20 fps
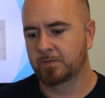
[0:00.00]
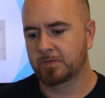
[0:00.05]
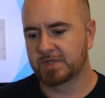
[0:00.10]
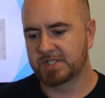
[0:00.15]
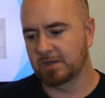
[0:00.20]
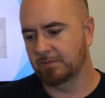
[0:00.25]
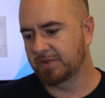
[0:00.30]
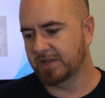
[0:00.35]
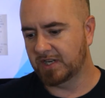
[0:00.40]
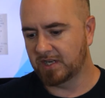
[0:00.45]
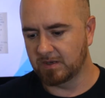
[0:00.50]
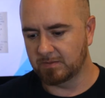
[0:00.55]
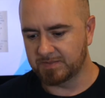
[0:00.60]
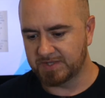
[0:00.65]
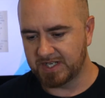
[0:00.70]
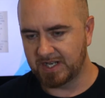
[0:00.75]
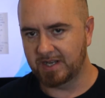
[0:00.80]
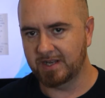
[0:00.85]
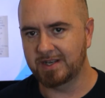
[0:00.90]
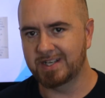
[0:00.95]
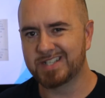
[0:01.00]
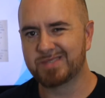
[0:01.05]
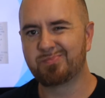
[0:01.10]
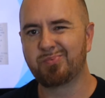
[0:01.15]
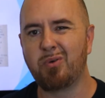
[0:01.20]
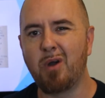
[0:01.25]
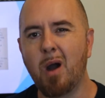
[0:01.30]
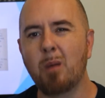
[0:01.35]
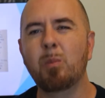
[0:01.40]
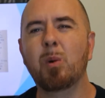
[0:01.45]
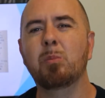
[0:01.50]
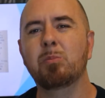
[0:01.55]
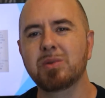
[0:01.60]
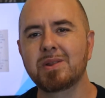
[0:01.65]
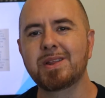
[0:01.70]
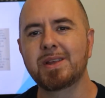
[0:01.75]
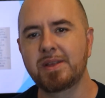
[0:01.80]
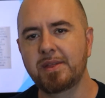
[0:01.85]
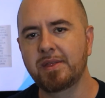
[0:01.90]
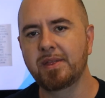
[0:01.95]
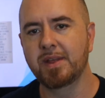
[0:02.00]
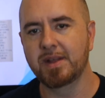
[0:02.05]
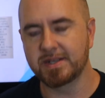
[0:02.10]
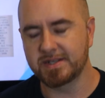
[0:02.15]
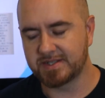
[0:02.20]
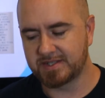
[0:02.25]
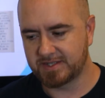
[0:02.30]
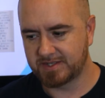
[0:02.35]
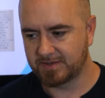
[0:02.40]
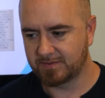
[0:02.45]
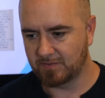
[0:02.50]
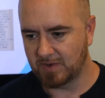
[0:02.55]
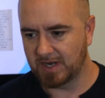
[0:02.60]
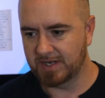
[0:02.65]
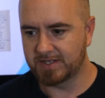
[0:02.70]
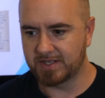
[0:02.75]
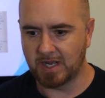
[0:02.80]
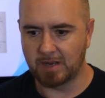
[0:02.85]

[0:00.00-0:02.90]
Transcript: something comes in, it's probably this, right?